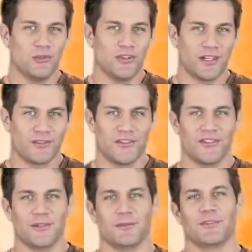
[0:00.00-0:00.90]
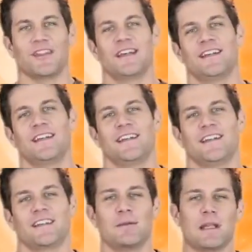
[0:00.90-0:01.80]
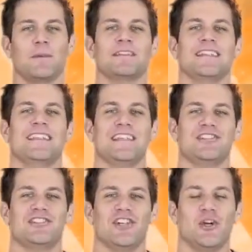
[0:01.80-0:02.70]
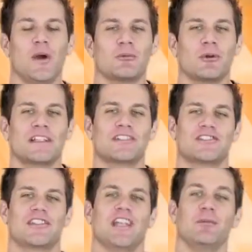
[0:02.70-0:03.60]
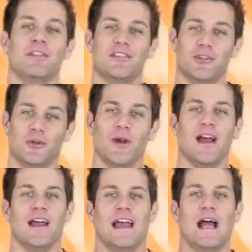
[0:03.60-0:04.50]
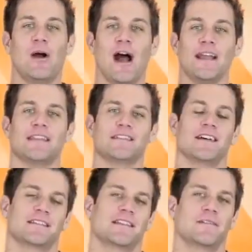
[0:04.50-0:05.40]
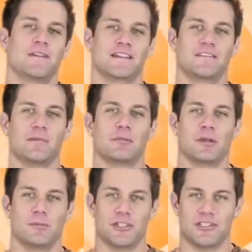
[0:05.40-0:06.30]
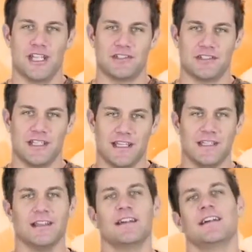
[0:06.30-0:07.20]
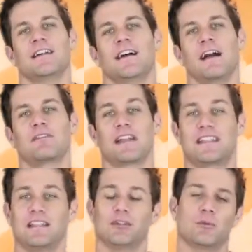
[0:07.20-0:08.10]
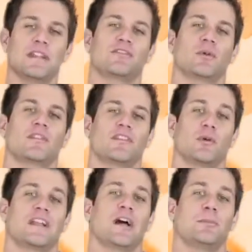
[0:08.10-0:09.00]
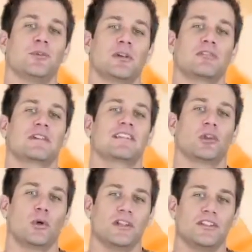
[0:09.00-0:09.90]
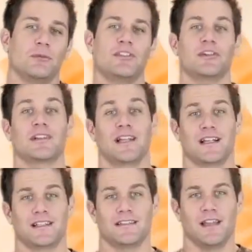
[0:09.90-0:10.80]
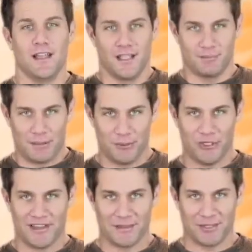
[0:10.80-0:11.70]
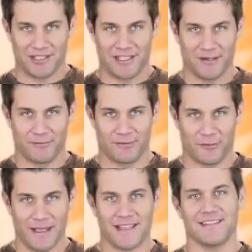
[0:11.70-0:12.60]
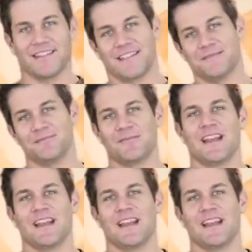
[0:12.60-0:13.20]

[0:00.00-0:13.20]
Newsletter Systems. Coming up on today's show, I'm going to share with you how I conduct an effective Member Appreciation Day. I've got a killer resource that's going to help you increase loyalty with your clients by putting them on the cover of a magazine.